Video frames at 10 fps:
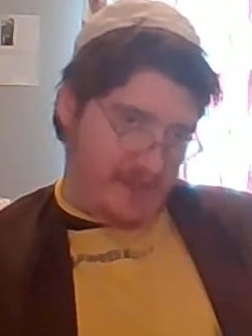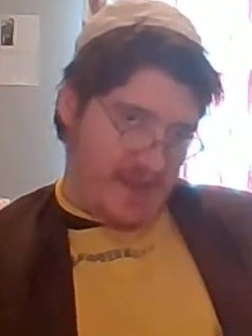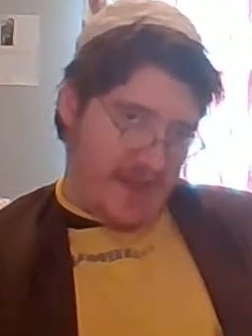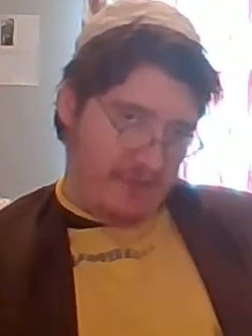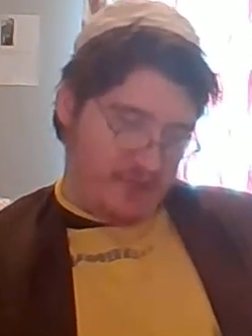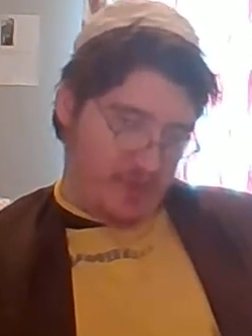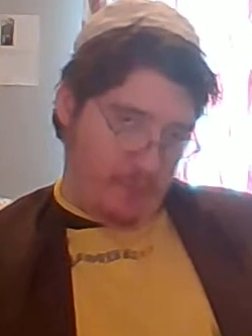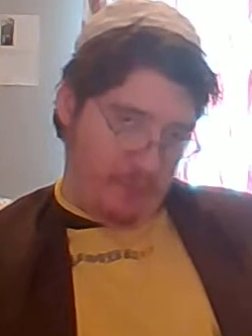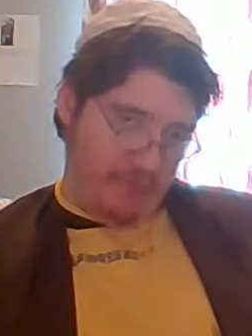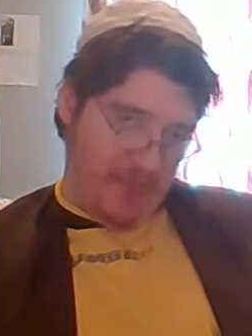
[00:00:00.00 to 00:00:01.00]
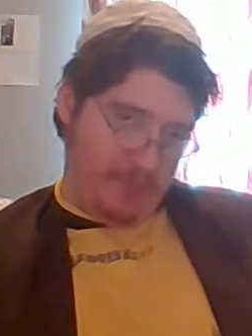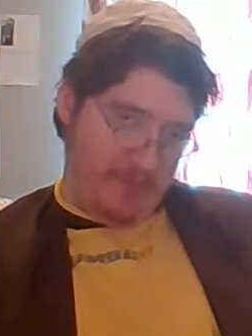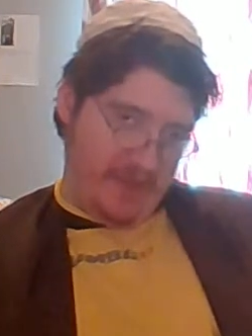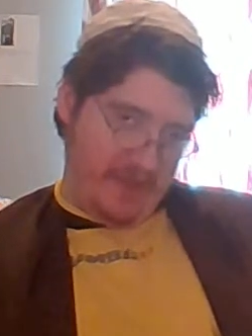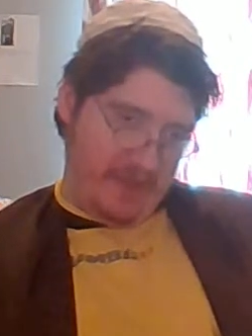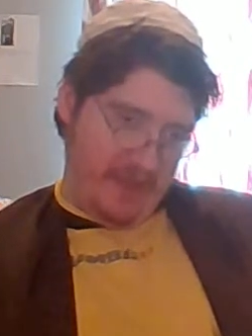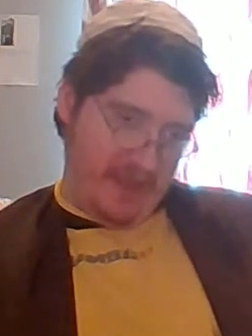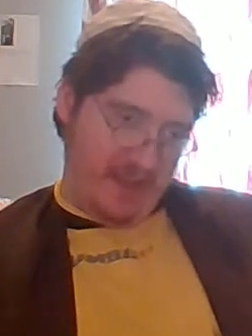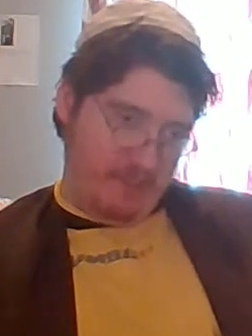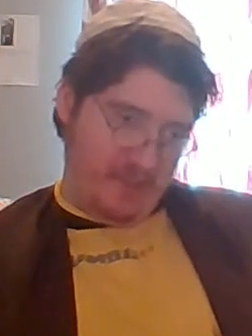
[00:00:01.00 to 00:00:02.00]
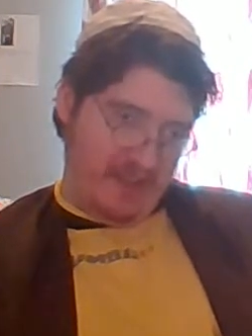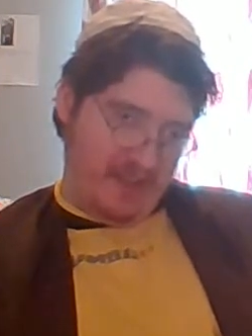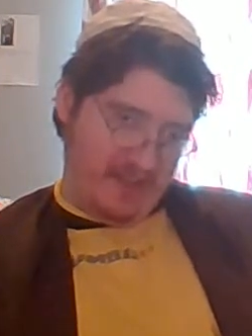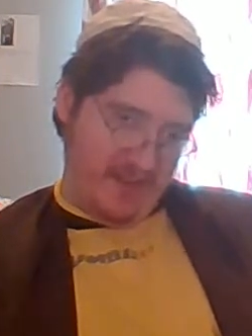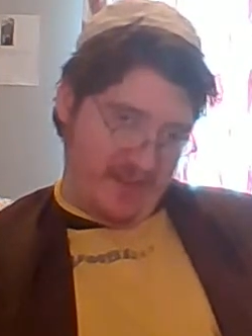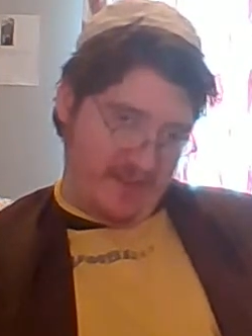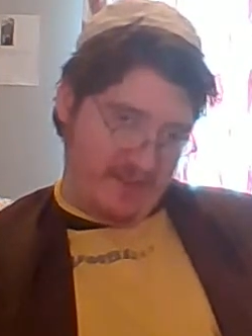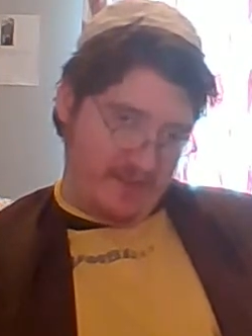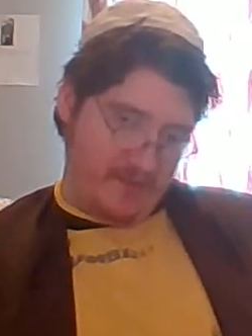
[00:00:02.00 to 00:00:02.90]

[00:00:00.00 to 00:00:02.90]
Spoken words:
have some of them in meaning that